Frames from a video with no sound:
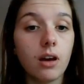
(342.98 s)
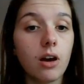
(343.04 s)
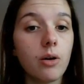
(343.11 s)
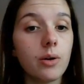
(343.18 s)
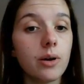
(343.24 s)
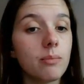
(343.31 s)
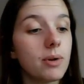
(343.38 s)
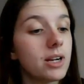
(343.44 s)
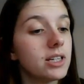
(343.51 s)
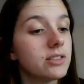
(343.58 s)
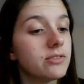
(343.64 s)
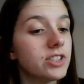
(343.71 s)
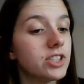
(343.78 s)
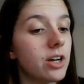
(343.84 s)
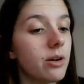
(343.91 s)
Oh, in my last
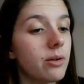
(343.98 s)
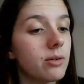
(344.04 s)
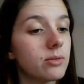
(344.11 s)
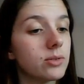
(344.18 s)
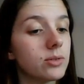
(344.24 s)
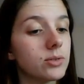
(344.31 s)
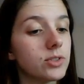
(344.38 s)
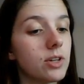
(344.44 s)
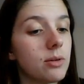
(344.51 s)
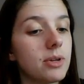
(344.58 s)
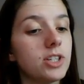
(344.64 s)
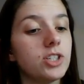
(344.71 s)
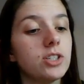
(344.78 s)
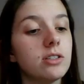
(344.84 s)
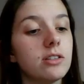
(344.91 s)
video I also
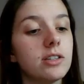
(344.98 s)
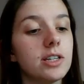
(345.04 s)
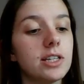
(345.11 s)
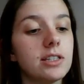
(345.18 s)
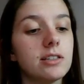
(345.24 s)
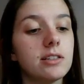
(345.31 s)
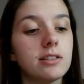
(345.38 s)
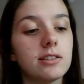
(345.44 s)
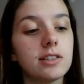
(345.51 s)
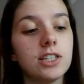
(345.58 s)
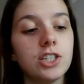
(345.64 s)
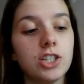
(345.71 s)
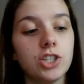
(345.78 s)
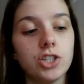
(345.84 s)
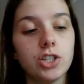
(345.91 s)
mentioned the knitting and
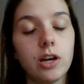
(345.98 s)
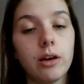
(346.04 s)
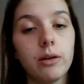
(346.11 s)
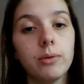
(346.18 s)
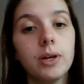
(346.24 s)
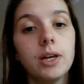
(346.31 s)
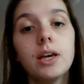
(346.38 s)
stitching show.